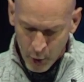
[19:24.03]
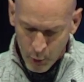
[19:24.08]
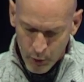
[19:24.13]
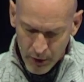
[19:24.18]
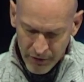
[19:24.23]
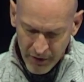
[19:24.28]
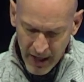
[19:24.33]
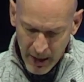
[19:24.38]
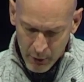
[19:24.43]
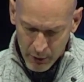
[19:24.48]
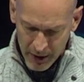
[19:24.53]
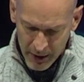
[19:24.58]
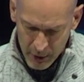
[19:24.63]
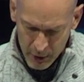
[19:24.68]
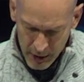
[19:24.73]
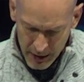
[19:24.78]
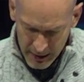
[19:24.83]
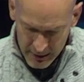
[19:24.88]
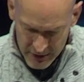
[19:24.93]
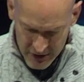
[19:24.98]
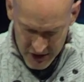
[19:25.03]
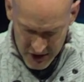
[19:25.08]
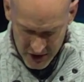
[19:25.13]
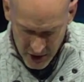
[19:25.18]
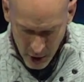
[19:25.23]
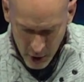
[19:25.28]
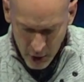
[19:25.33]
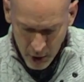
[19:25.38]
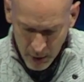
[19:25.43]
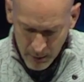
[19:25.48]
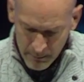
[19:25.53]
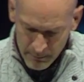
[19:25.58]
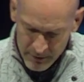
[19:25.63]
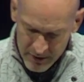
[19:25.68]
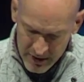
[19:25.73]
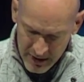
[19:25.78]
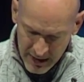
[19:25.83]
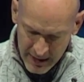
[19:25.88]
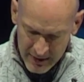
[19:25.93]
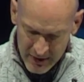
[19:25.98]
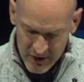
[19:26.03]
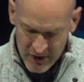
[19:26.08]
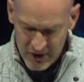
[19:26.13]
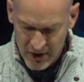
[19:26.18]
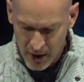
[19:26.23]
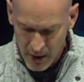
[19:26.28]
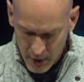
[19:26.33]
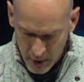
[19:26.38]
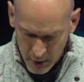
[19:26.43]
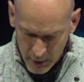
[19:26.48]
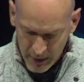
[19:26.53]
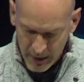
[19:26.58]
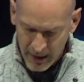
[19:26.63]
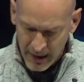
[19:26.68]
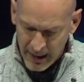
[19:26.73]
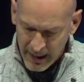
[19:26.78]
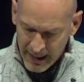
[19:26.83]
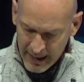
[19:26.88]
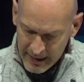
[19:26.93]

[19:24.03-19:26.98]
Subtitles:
without hearing psalms sung